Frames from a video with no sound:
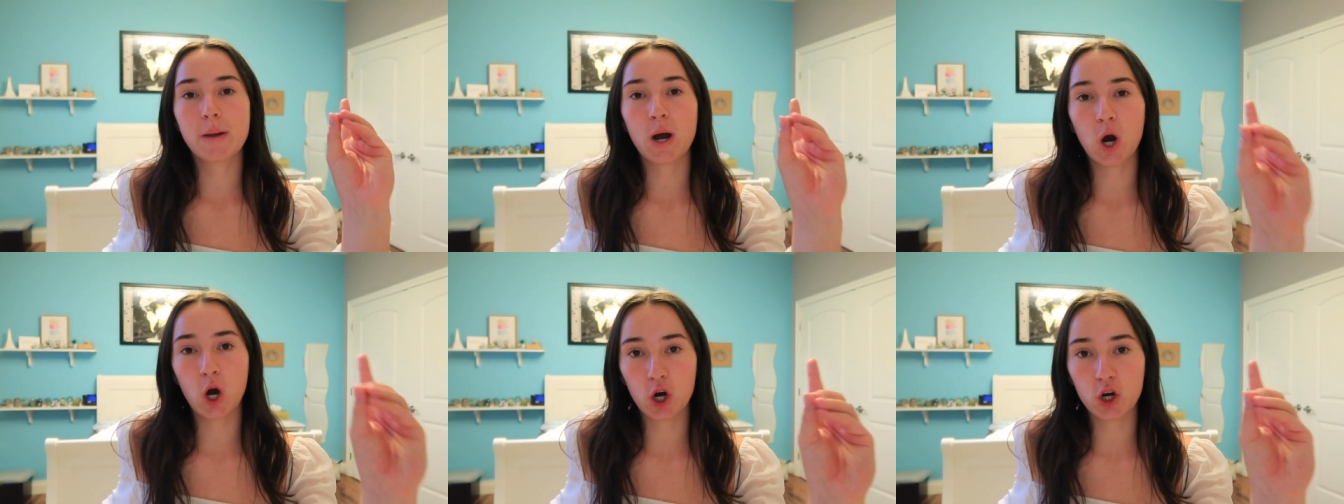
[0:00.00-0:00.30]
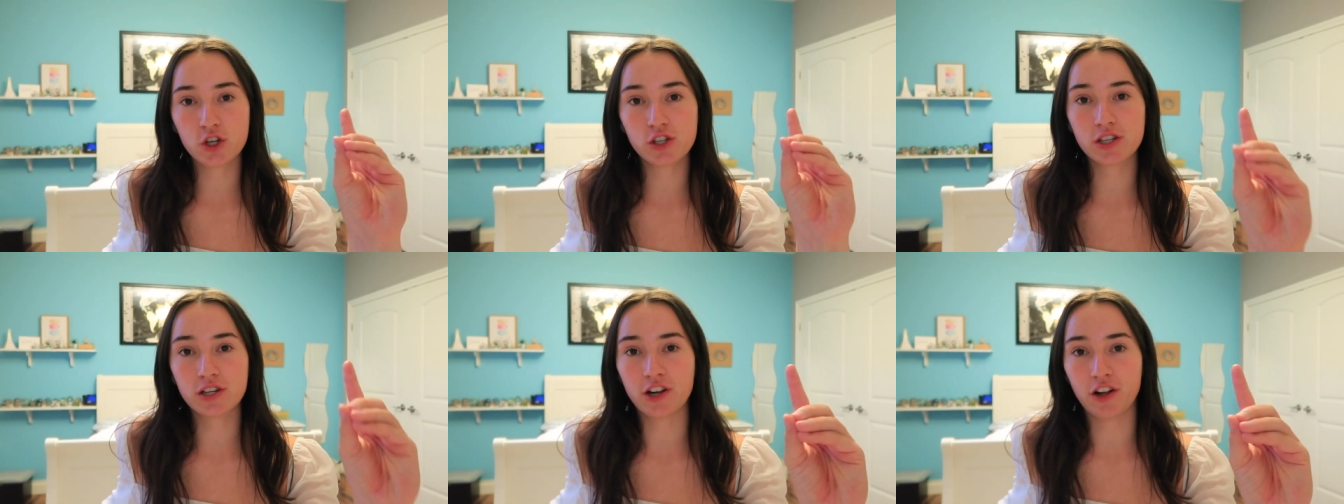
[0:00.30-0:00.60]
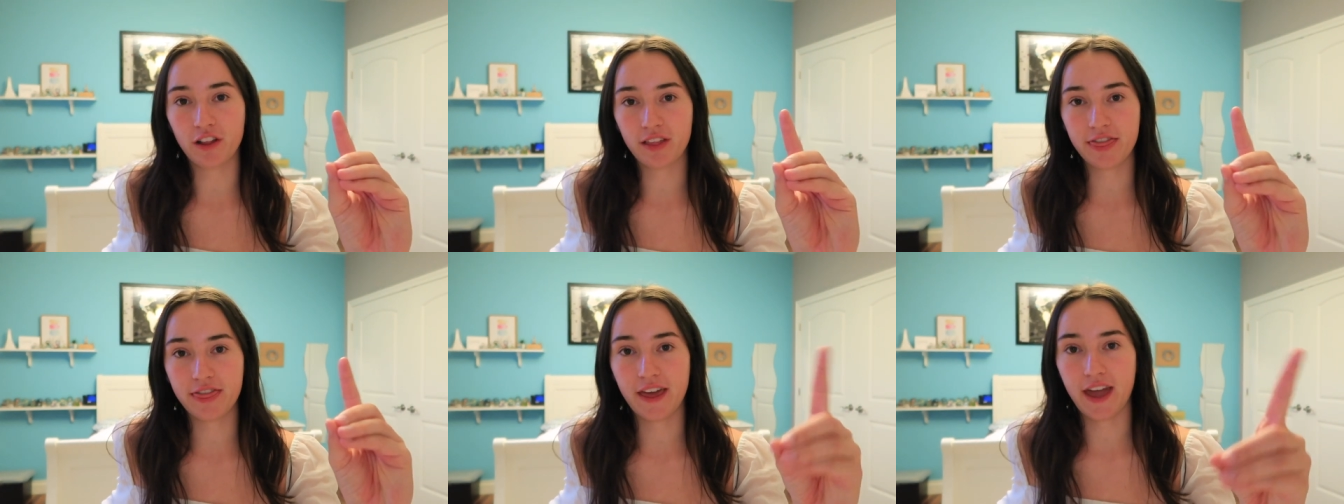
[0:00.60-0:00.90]

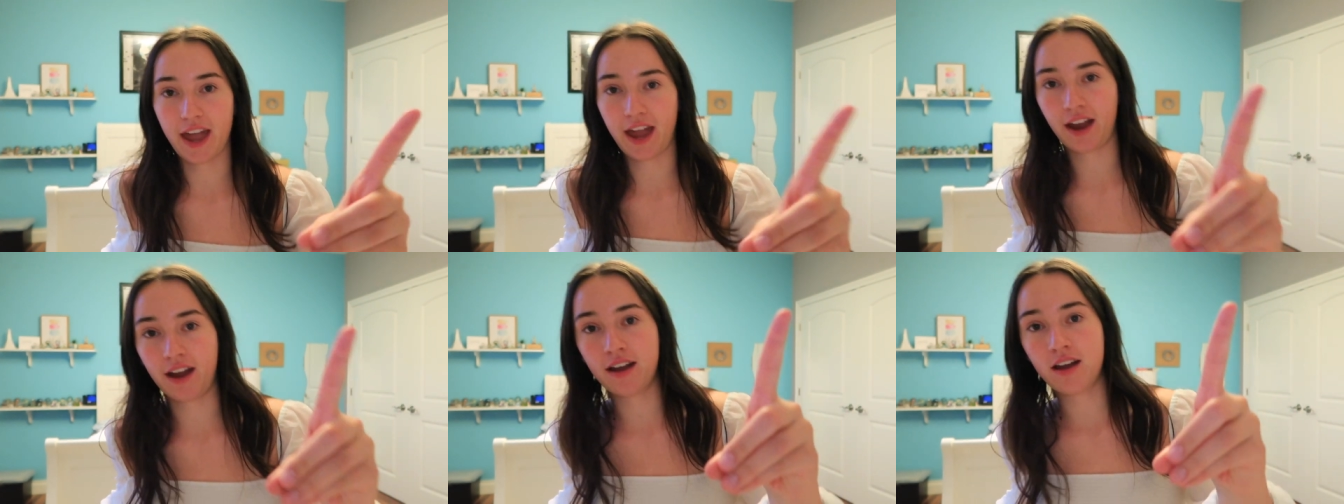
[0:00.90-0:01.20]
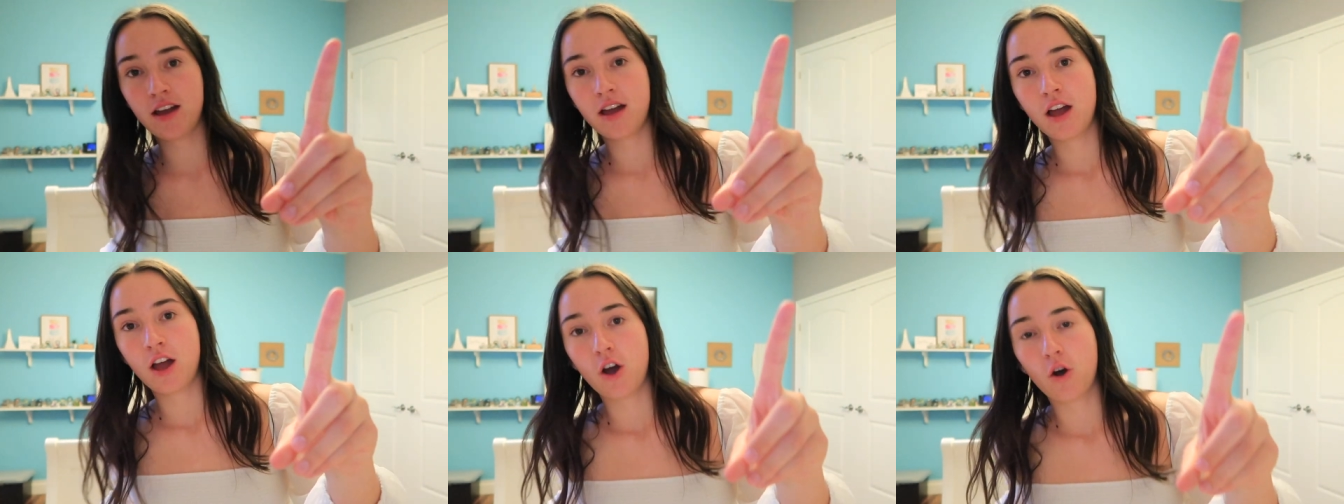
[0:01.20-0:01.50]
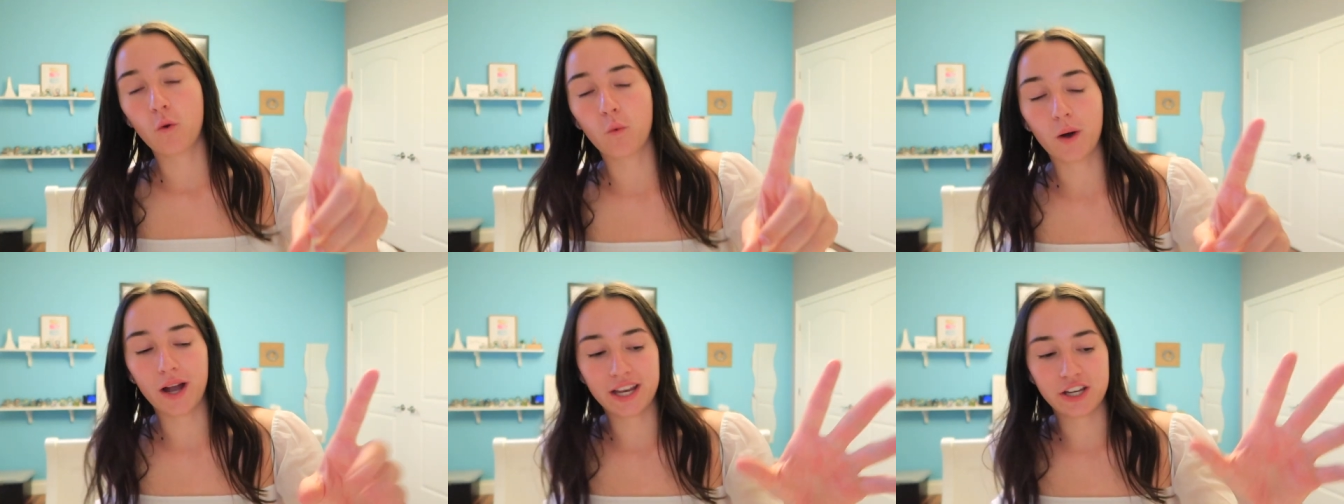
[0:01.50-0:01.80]
personal thing,
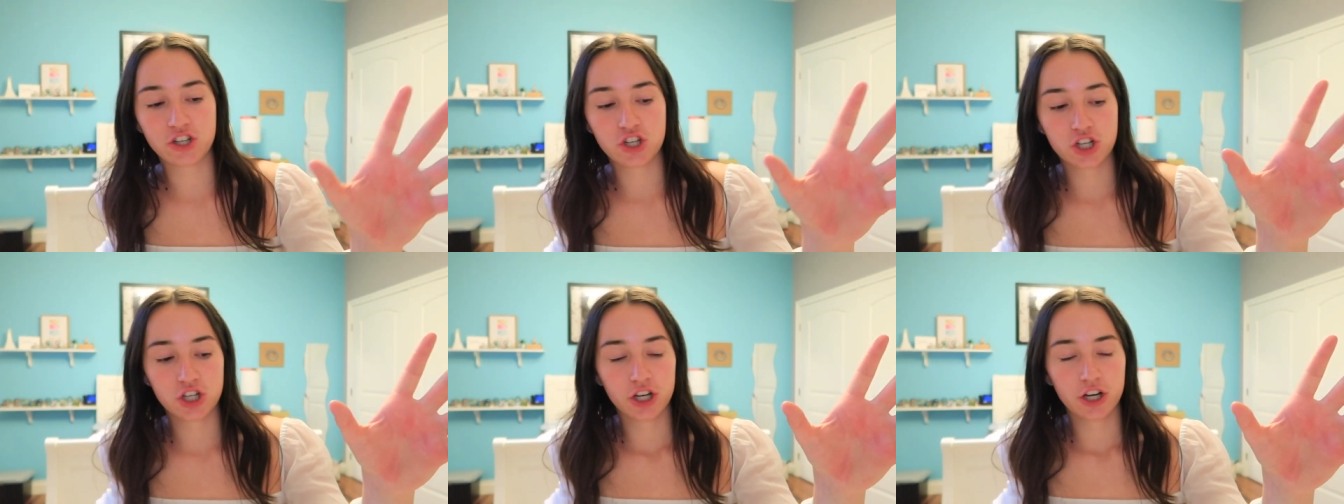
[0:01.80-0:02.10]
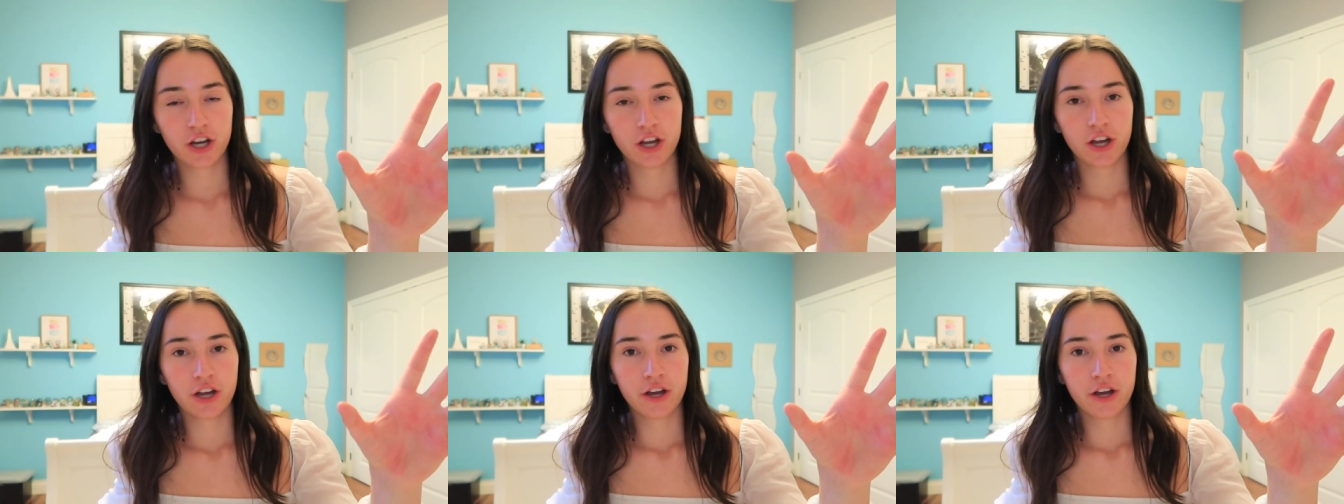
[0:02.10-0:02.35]
which